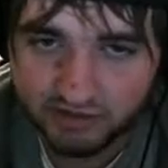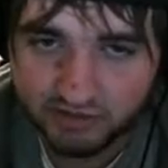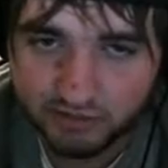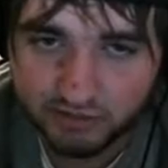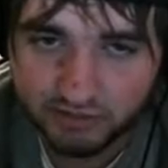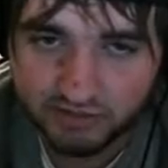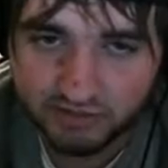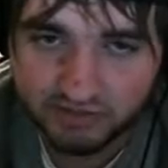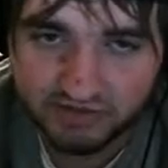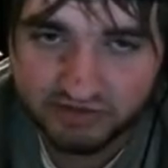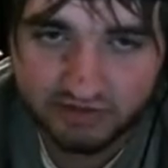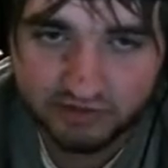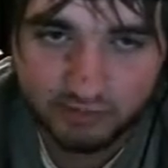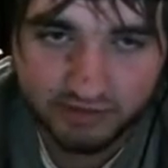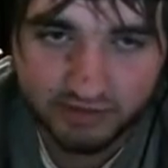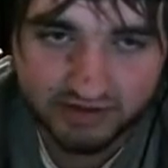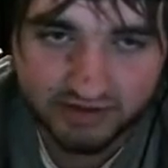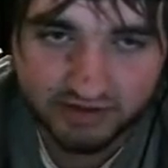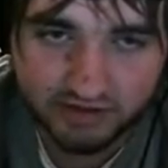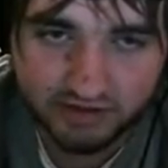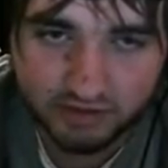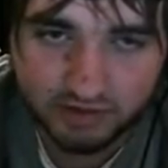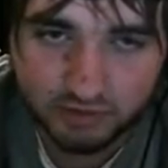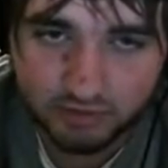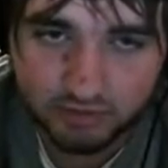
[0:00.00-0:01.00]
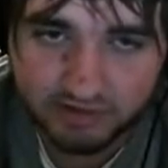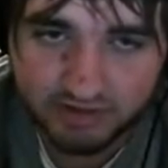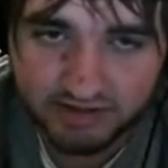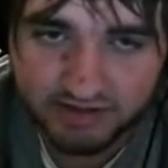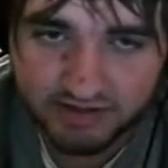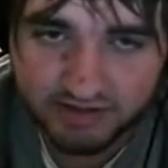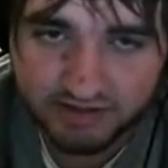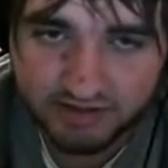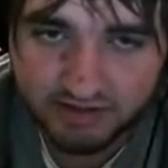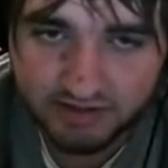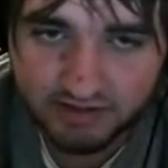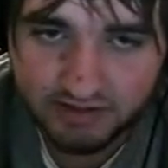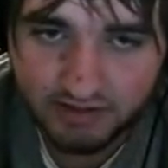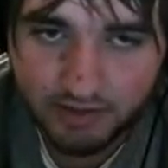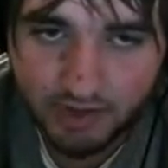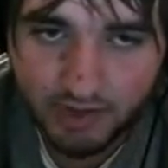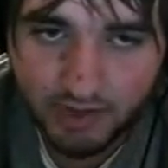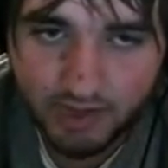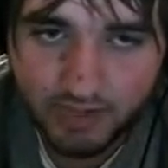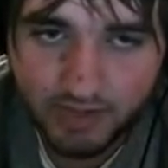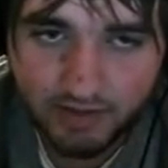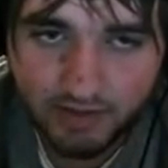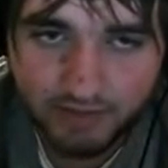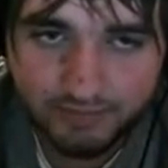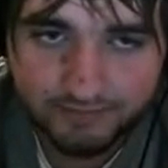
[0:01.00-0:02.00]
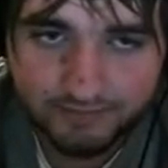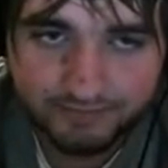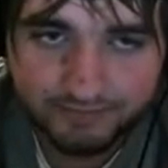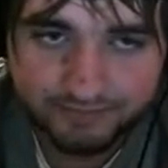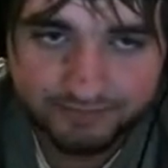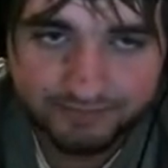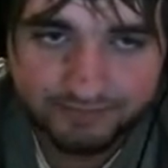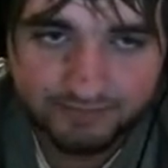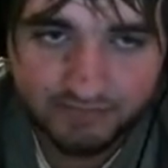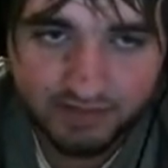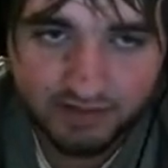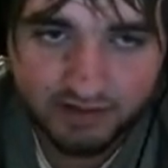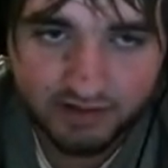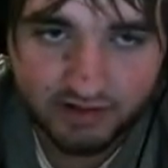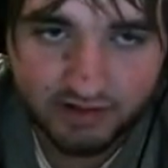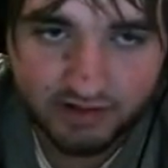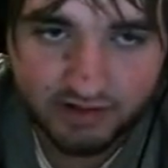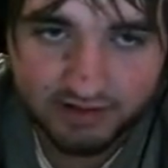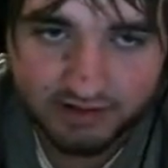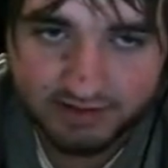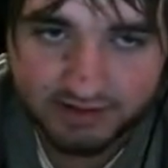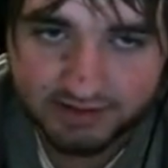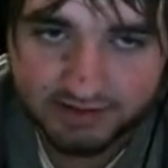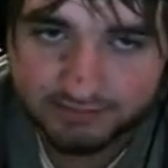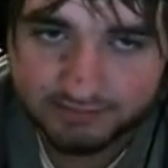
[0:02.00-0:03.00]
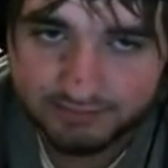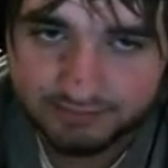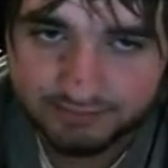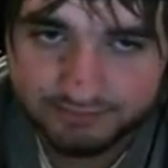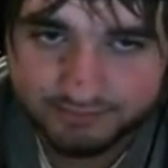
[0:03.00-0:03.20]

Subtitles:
doors that we can open. I